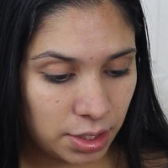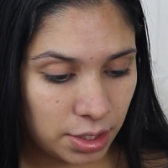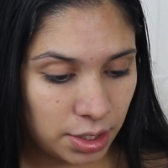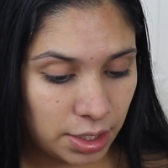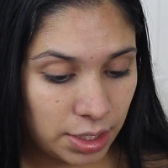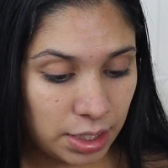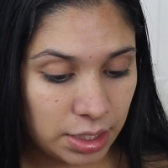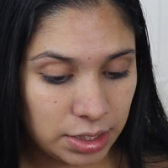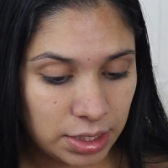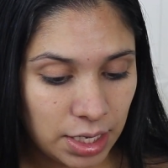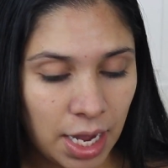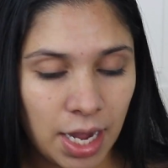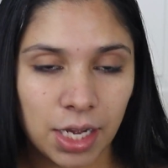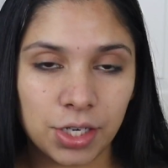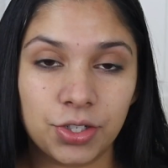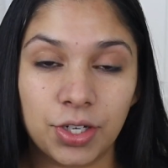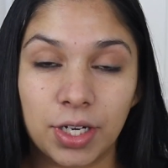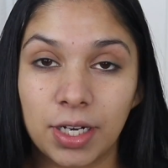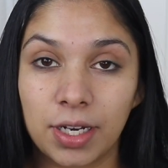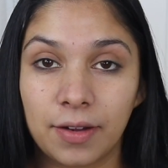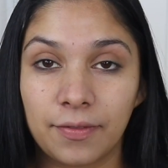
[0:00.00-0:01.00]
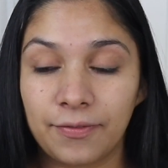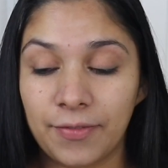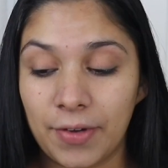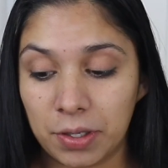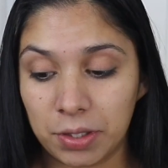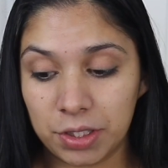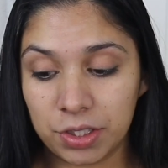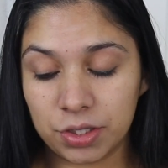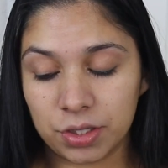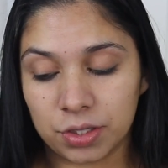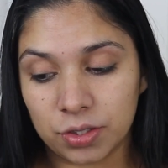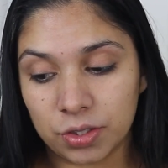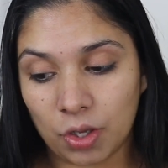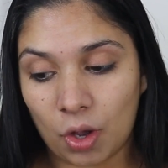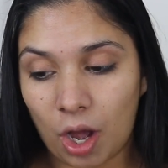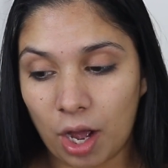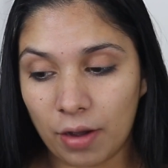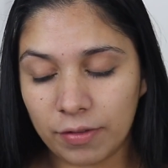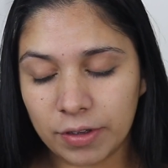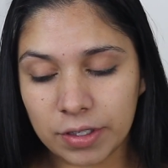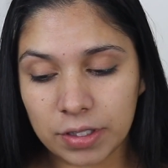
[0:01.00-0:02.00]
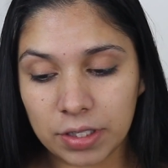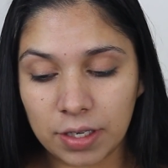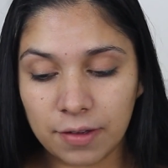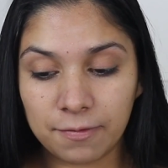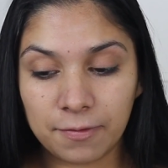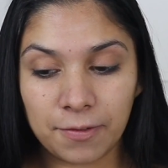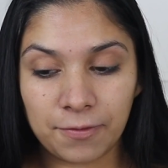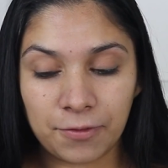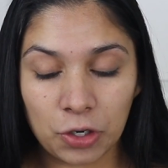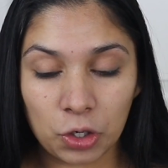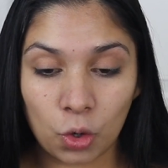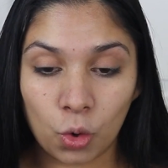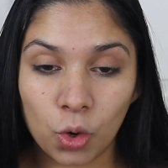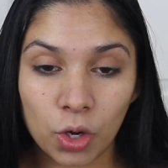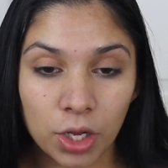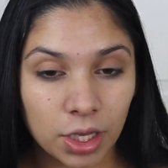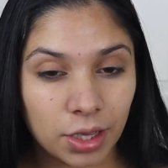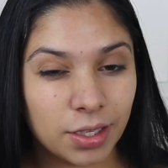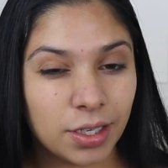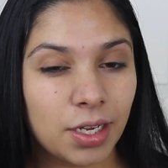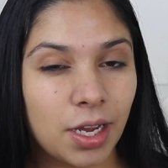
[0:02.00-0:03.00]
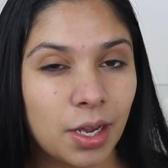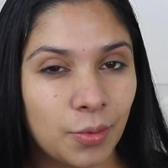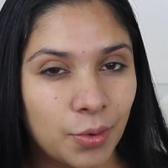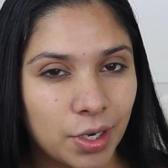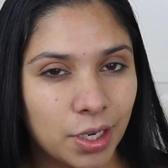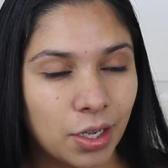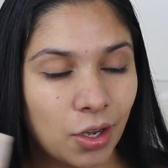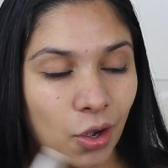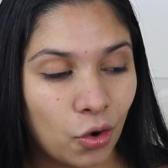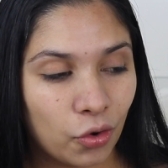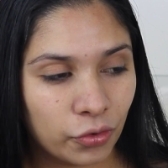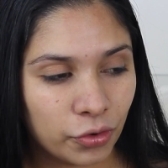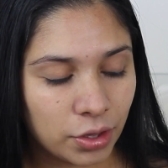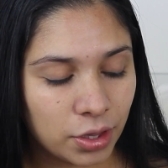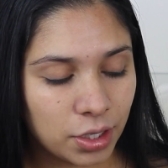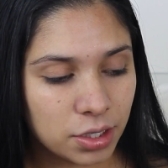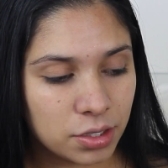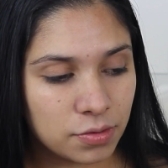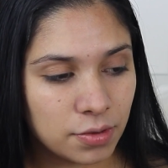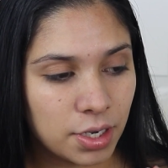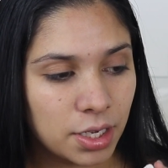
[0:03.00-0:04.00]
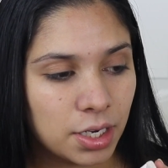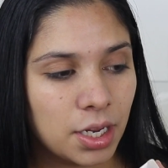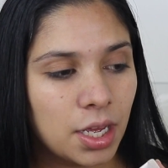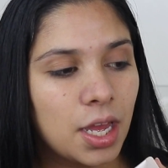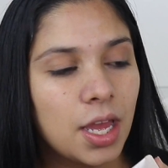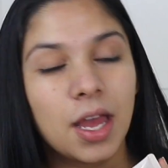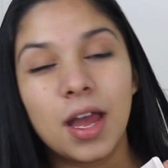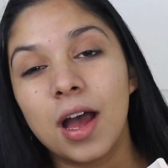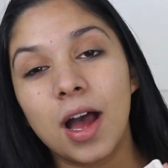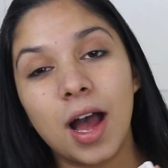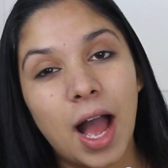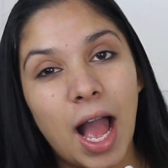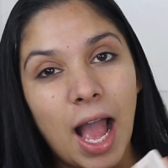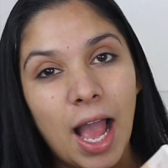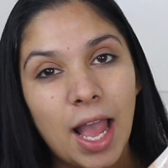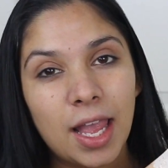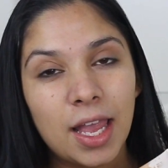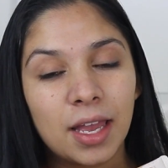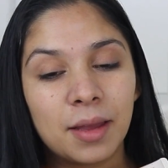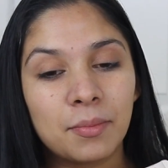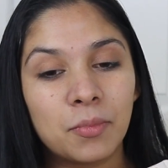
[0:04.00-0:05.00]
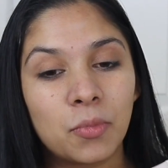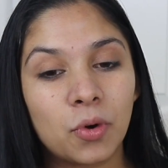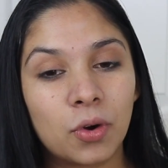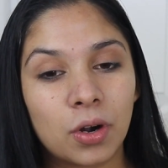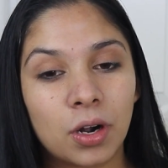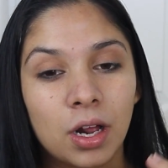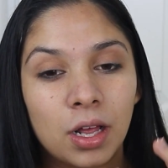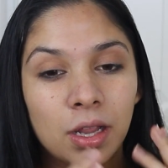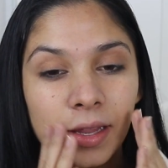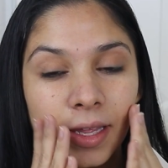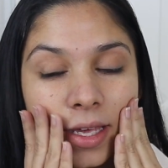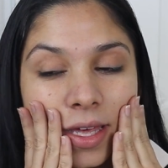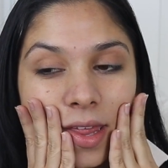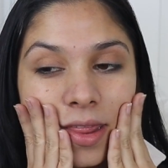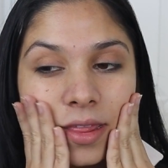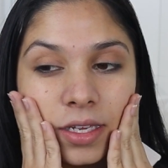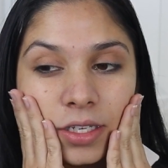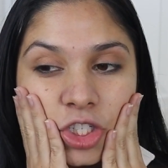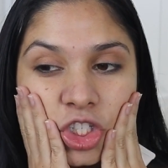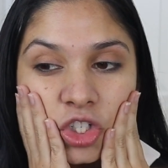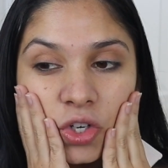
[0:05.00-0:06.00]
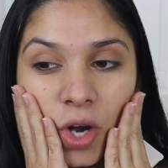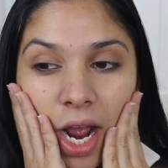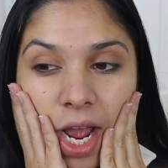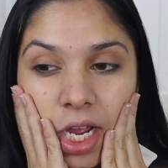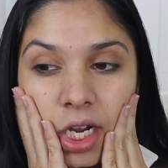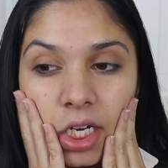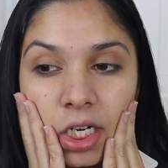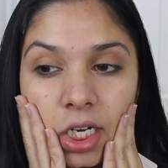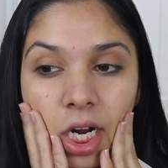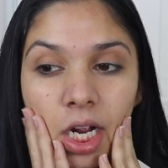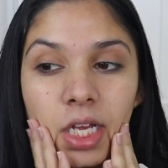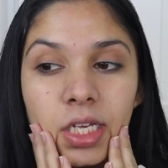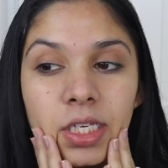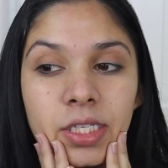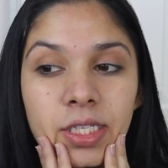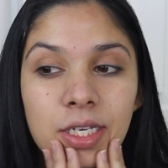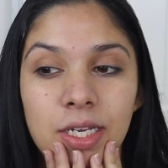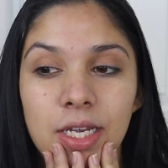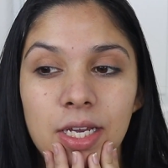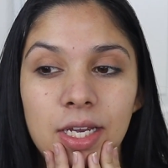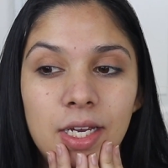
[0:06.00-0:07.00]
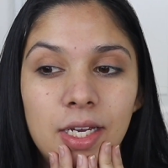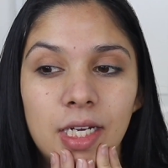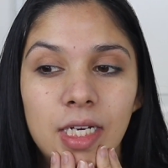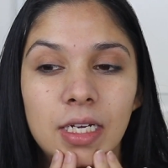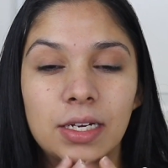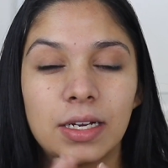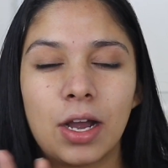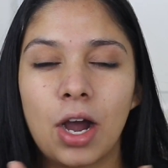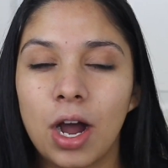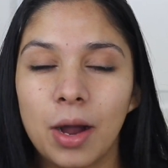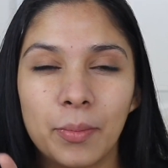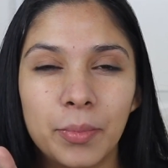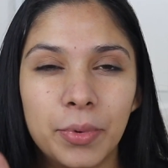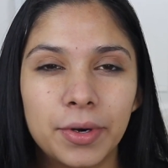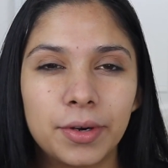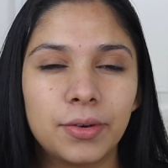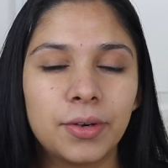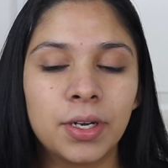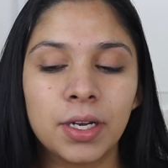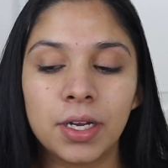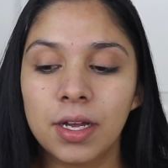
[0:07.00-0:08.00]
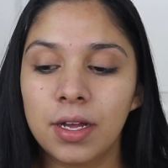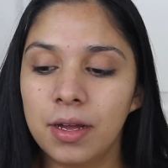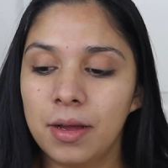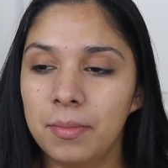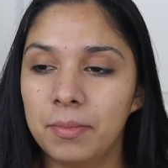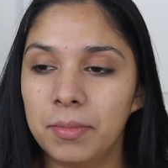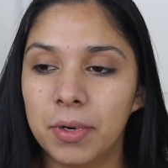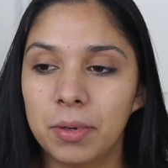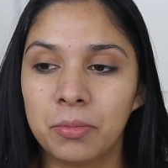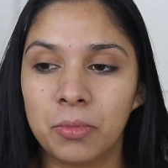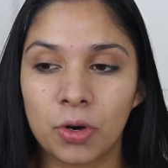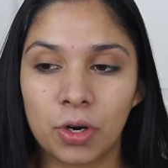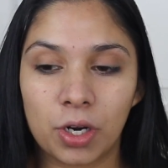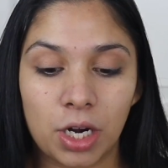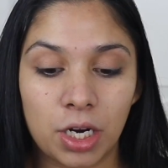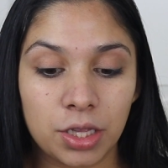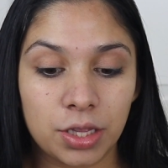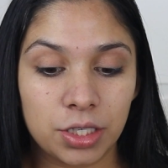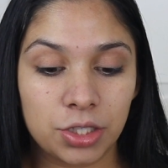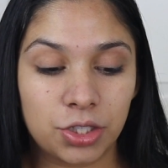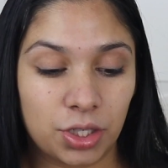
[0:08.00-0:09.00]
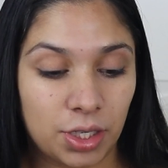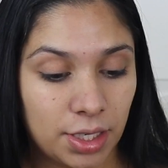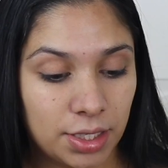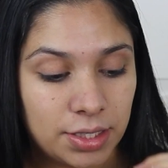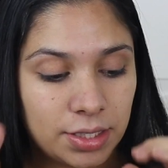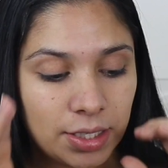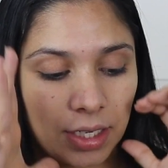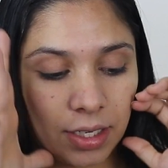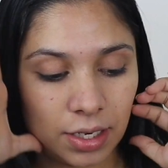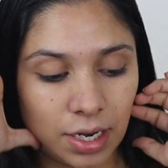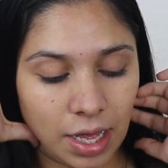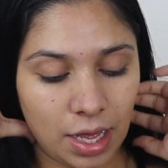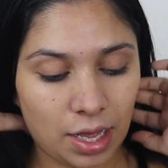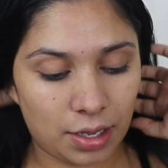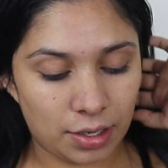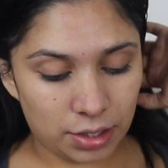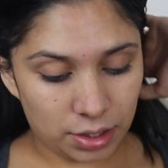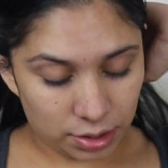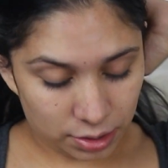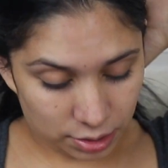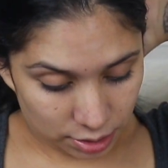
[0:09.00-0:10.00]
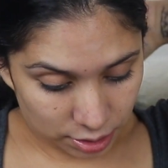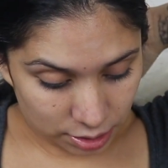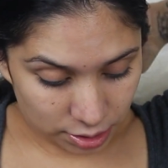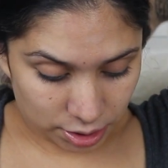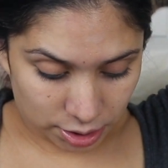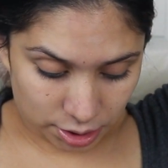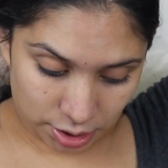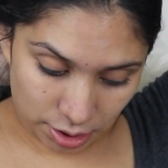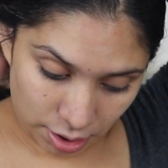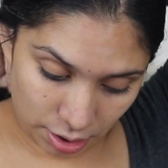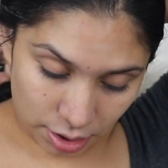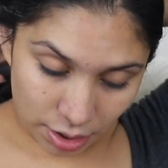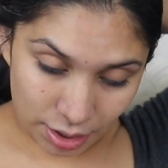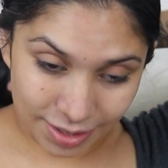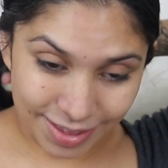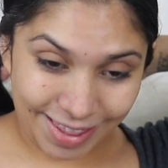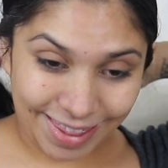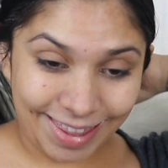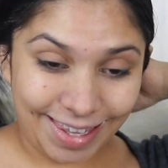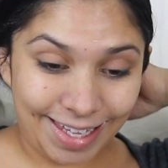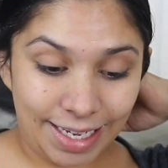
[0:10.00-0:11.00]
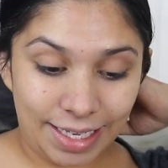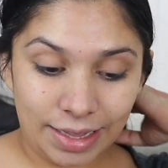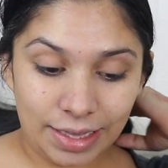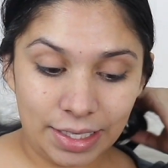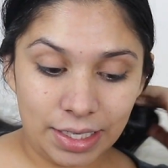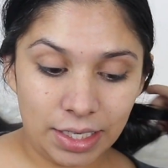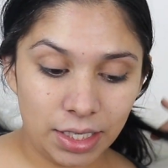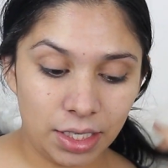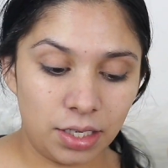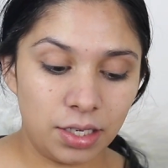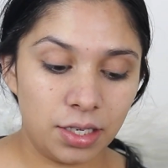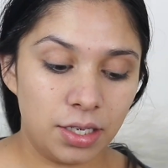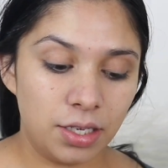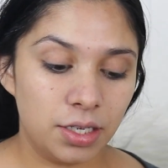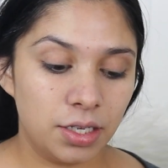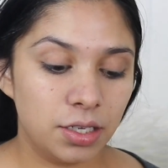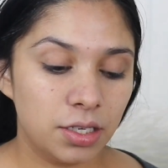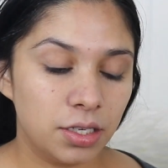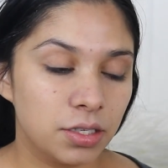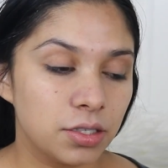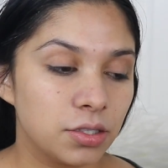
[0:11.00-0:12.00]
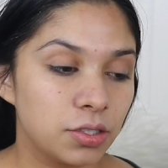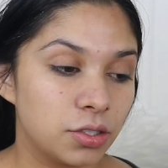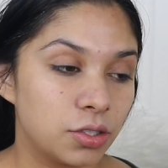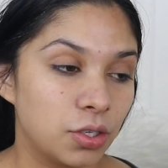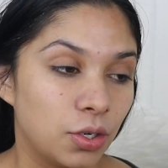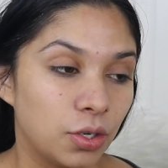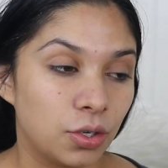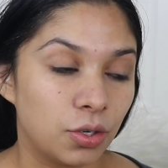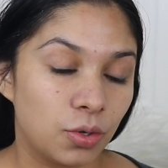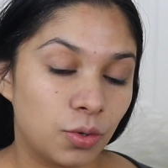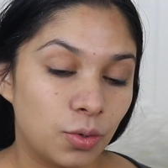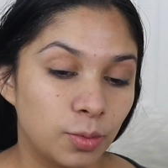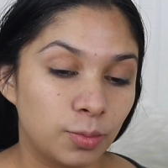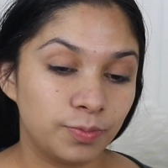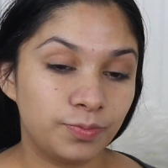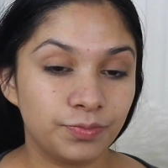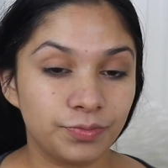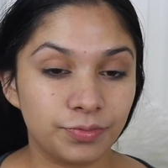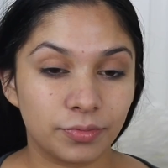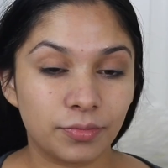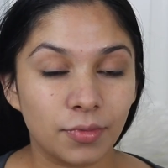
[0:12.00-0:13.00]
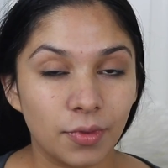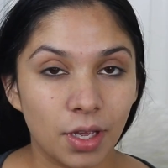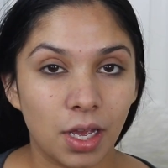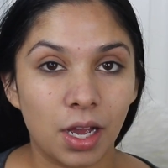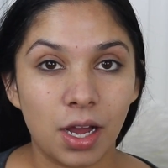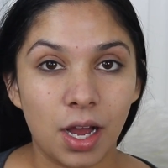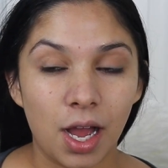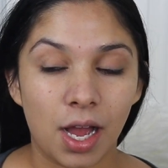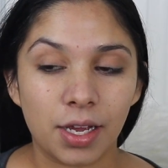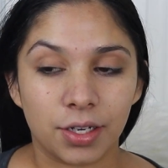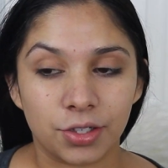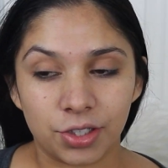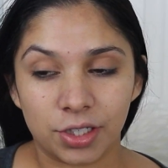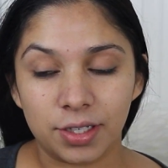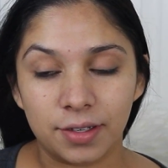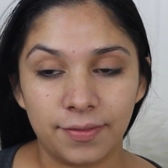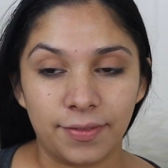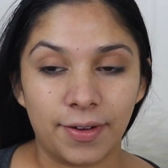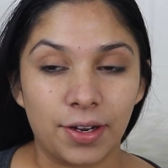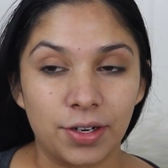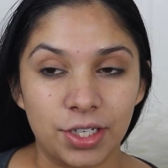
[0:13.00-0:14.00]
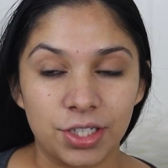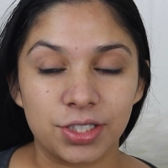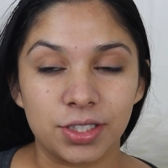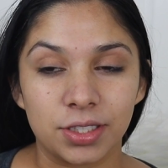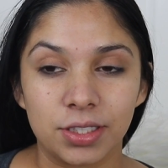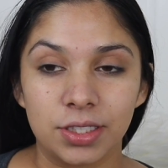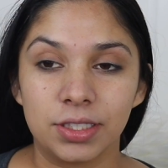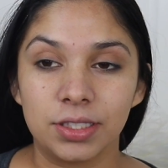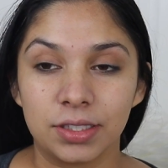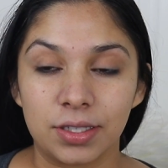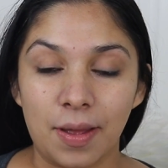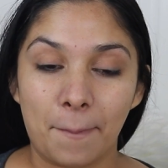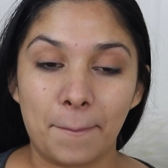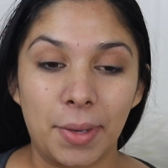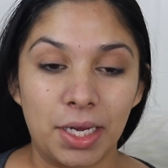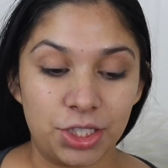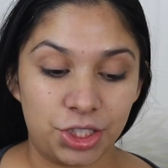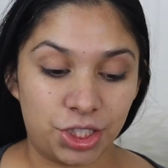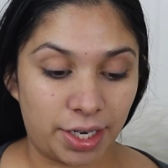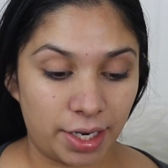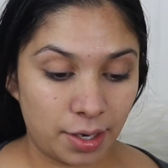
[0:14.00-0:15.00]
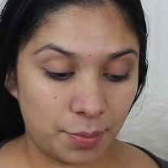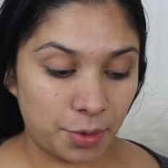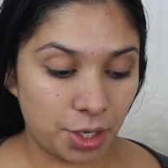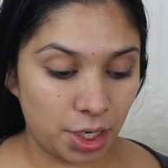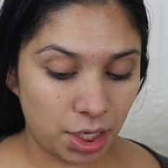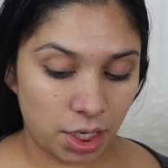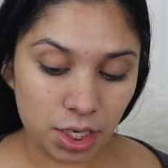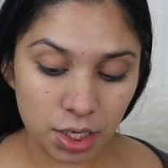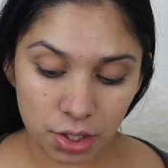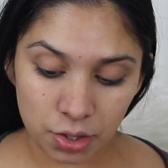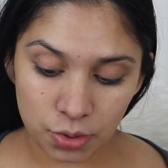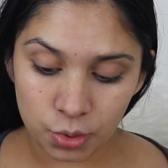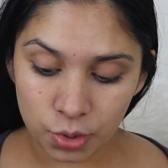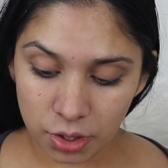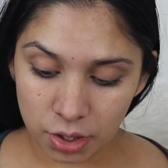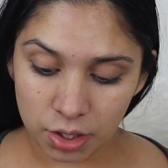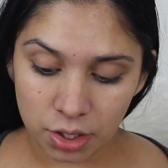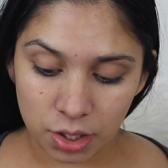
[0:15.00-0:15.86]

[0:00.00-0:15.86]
It is a hydrating foundation. So obviously if you're oily, I wouldn't go for this one. I am more on like the drier skin combo, but more on the dry skin lately. So a hydrating foundation is my jam right now.